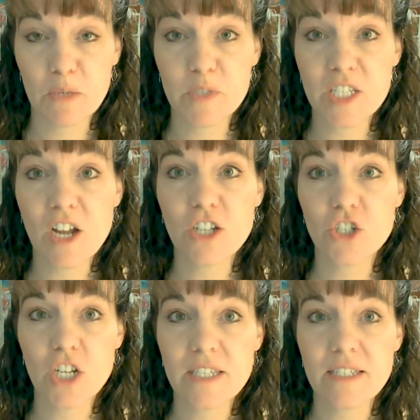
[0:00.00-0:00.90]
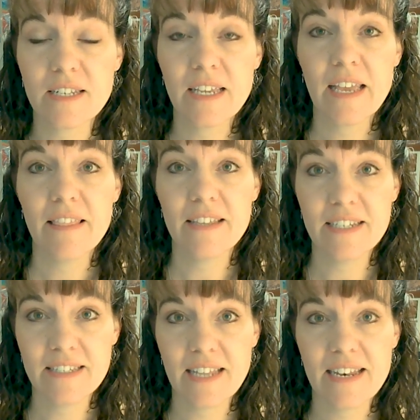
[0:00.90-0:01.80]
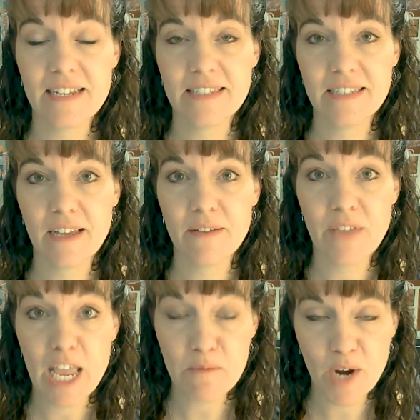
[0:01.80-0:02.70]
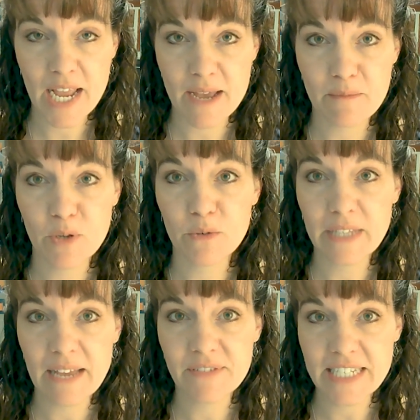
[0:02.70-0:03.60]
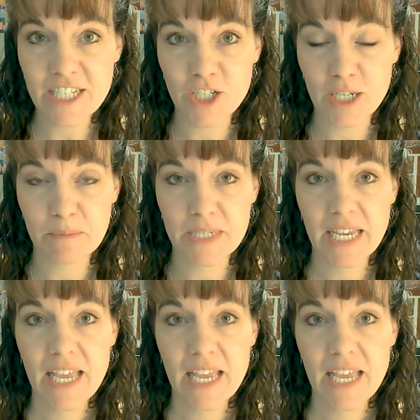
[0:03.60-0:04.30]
It was not just the descendants of Abraham who left Egypt.